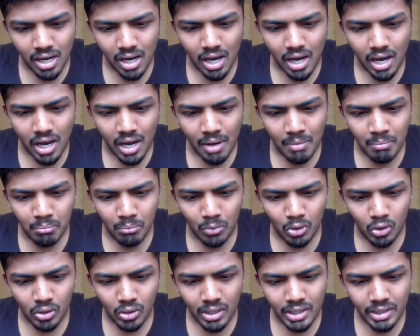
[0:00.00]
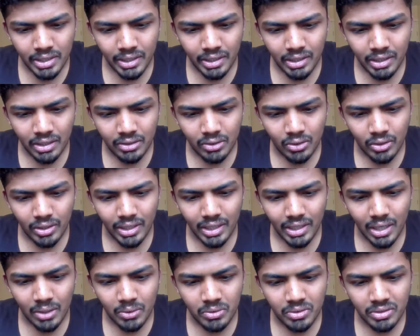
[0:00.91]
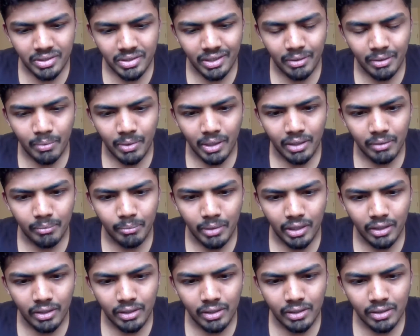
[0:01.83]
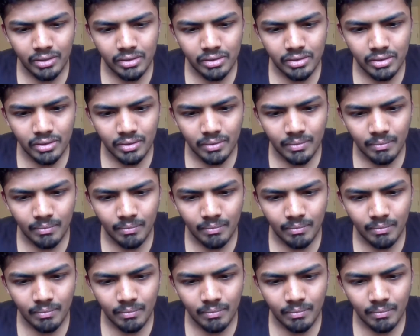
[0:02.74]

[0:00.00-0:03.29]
Are Morandika not allowed to celebrate weddings?